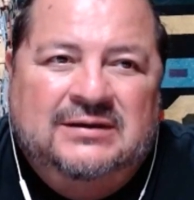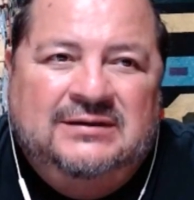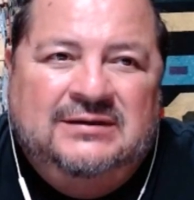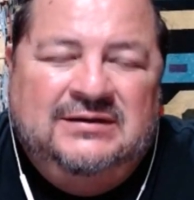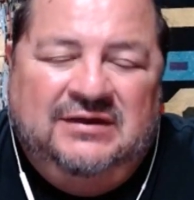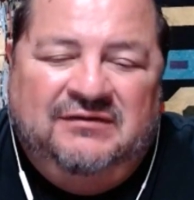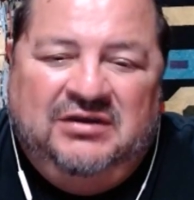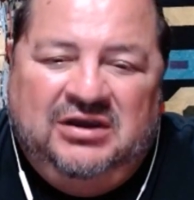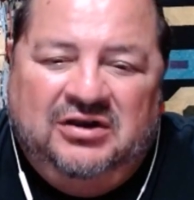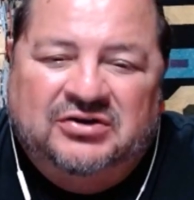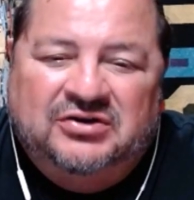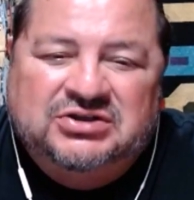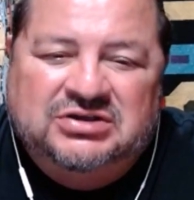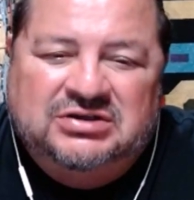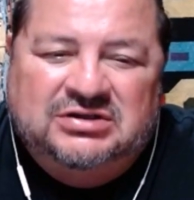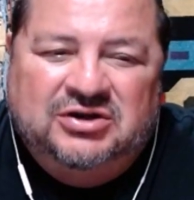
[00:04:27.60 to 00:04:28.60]
giving
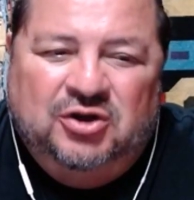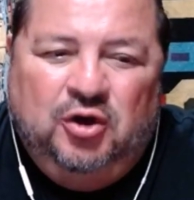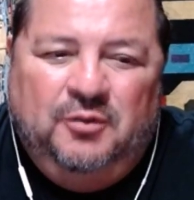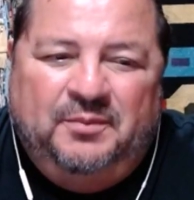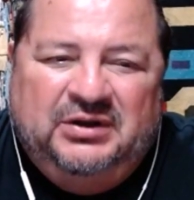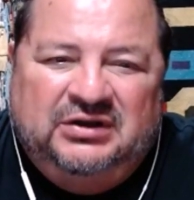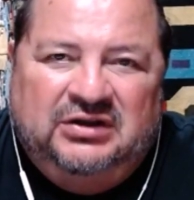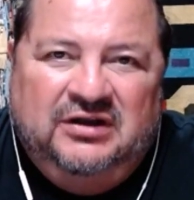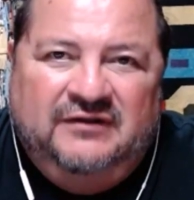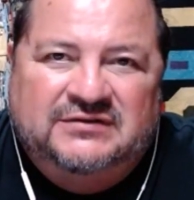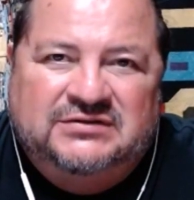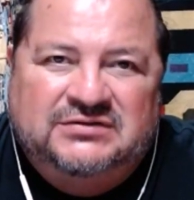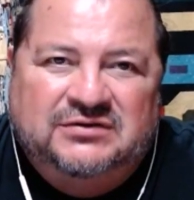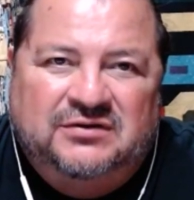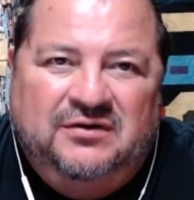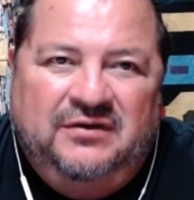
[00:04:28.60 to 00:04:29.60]
energy and hope and love
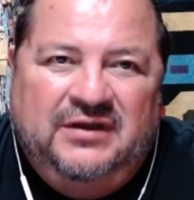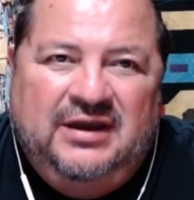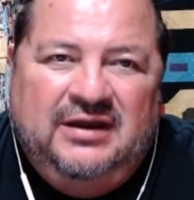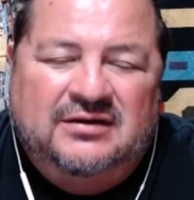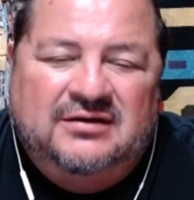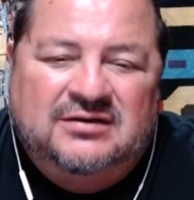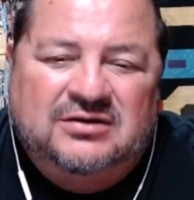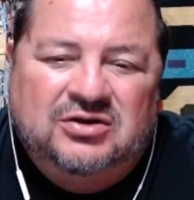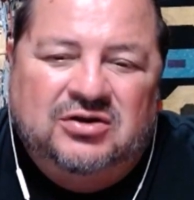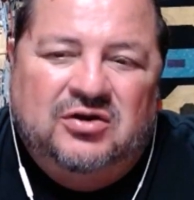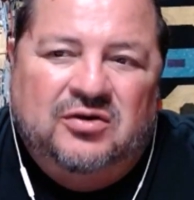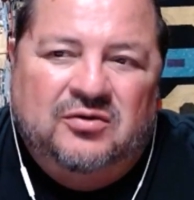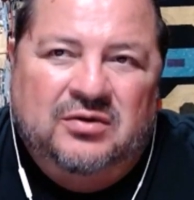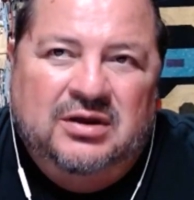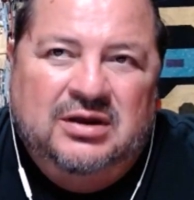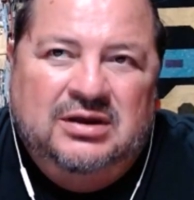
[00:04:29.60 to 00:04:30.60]
to all that. You
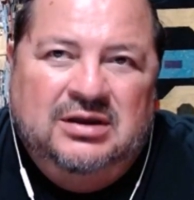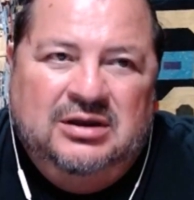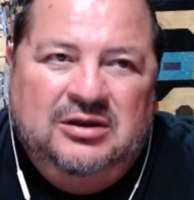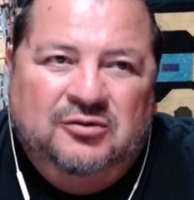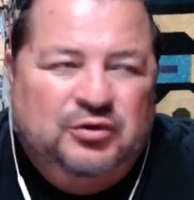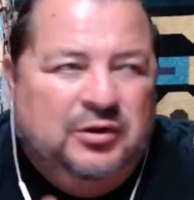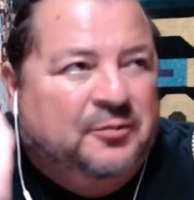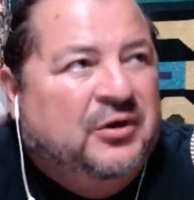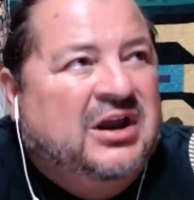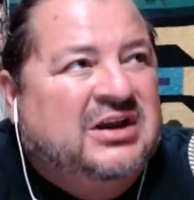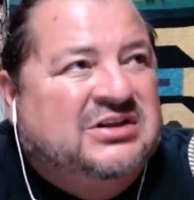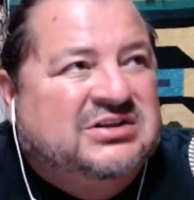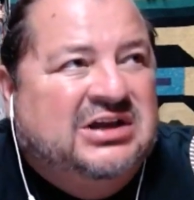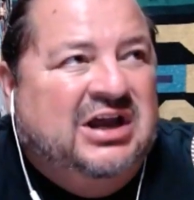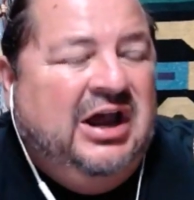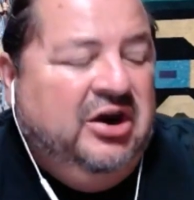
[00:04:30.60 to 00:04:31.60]
know, we pray
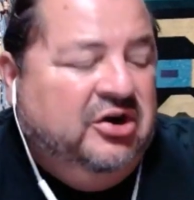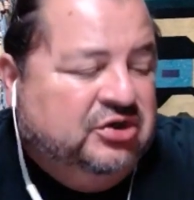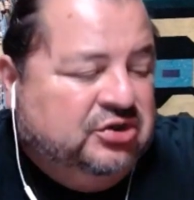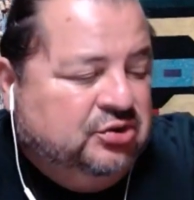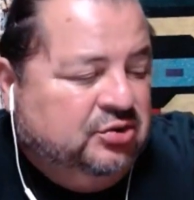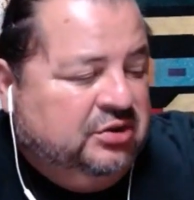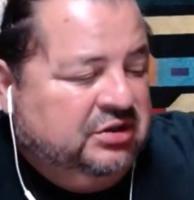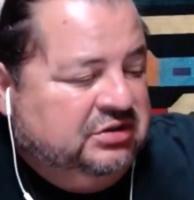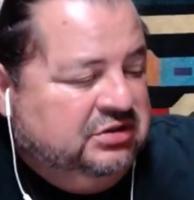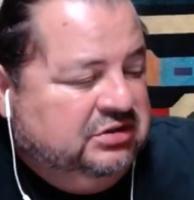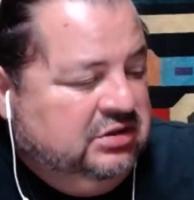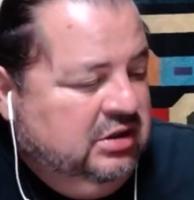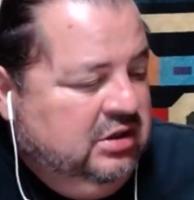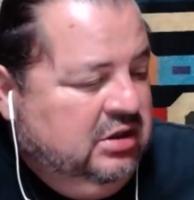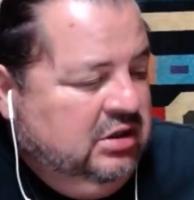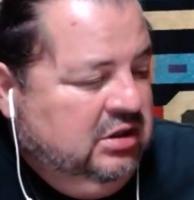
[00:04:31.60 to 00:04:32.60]
to a higher source,
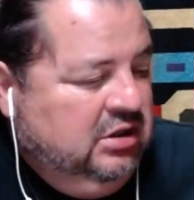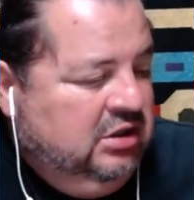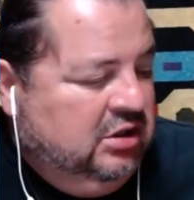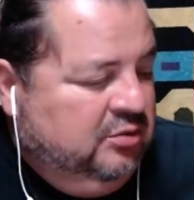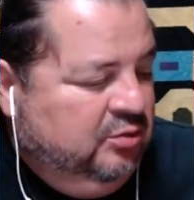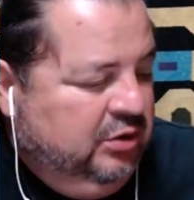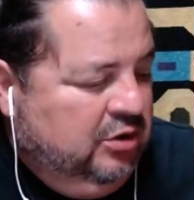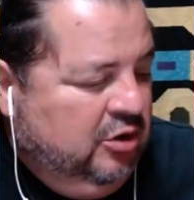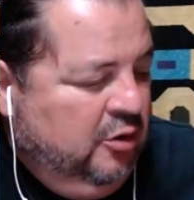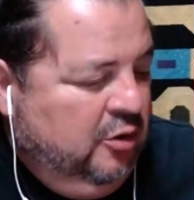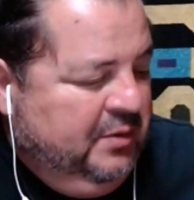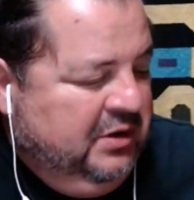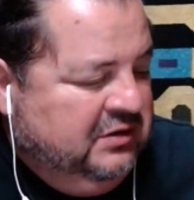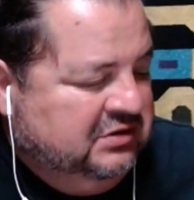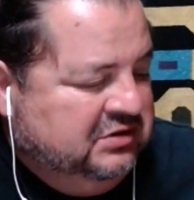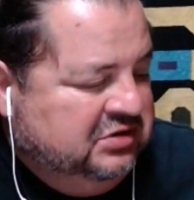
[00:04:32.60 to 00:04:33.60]
and we're
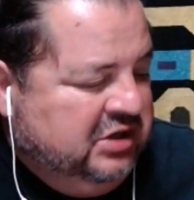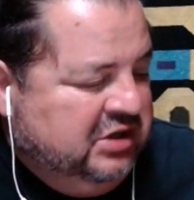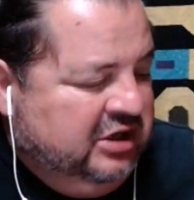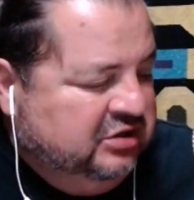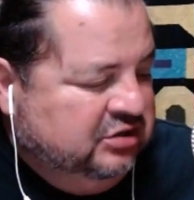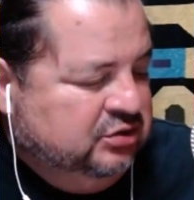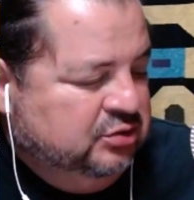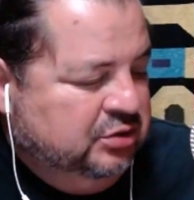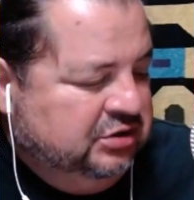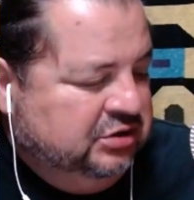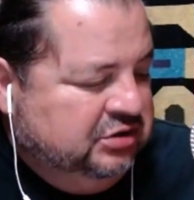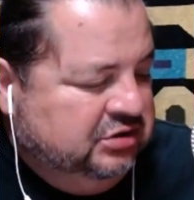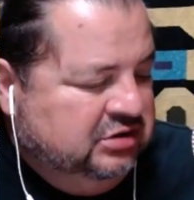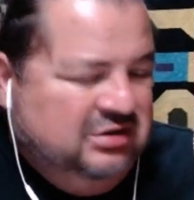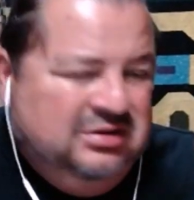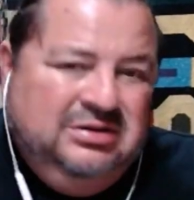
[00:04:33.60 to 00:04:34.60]
hoping that this higher
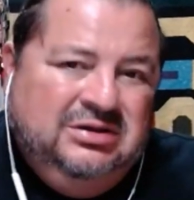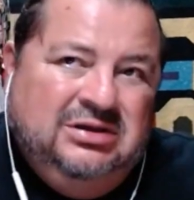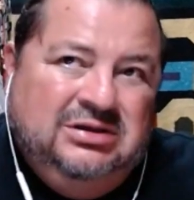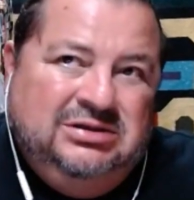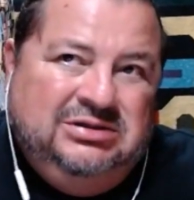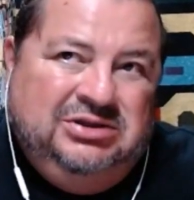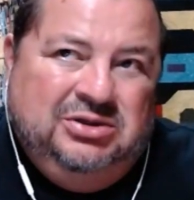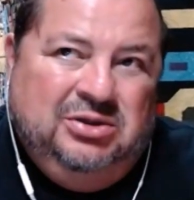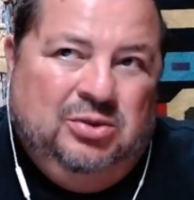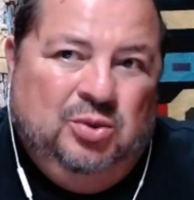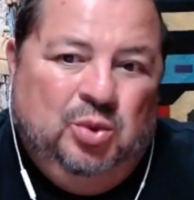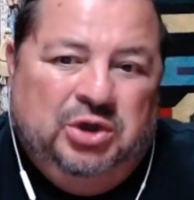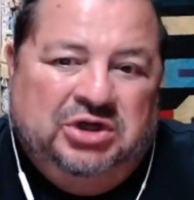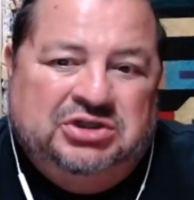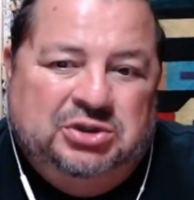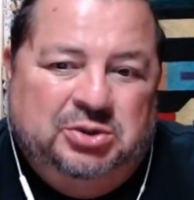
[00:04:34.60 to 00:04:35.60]
source, you know,
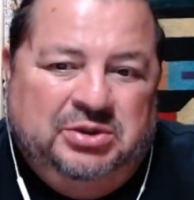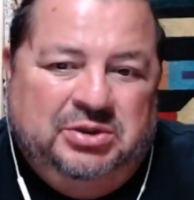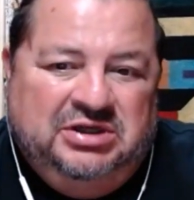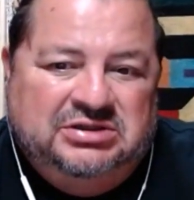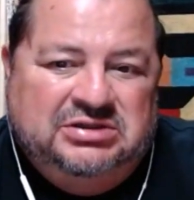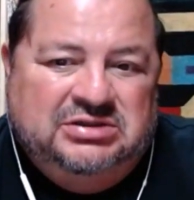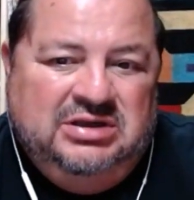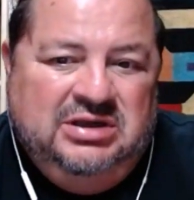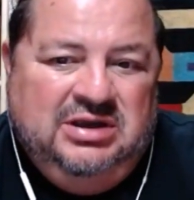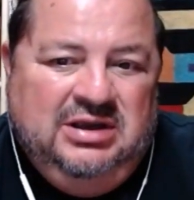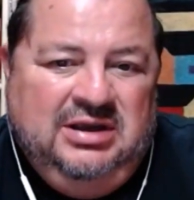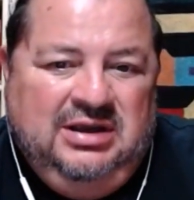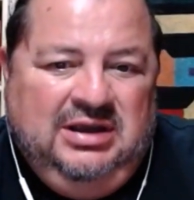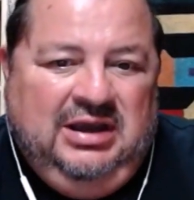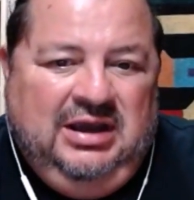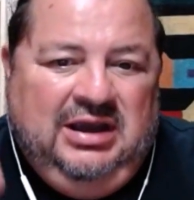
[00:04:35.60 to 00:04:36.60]
works through us
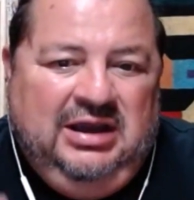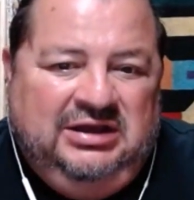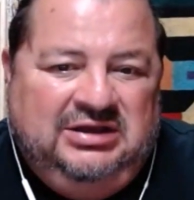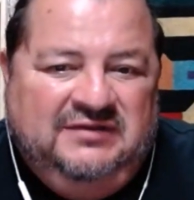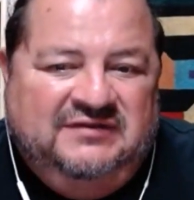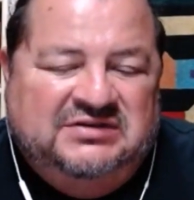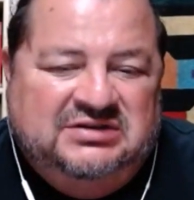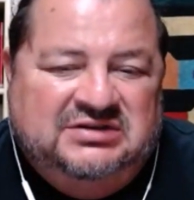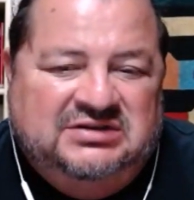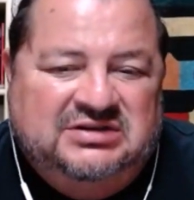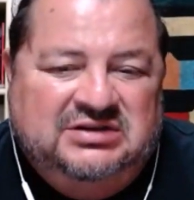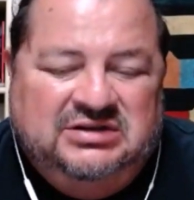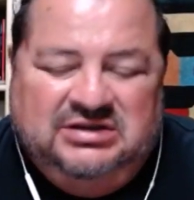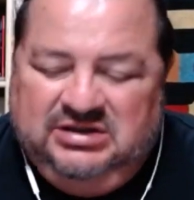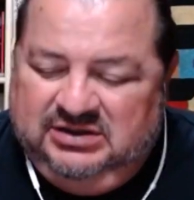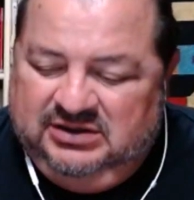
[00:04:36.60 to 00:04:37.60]
and gives us
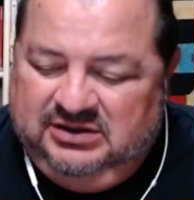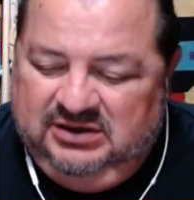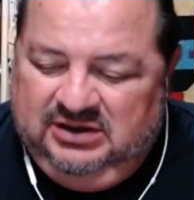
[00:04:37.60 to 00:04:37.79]
the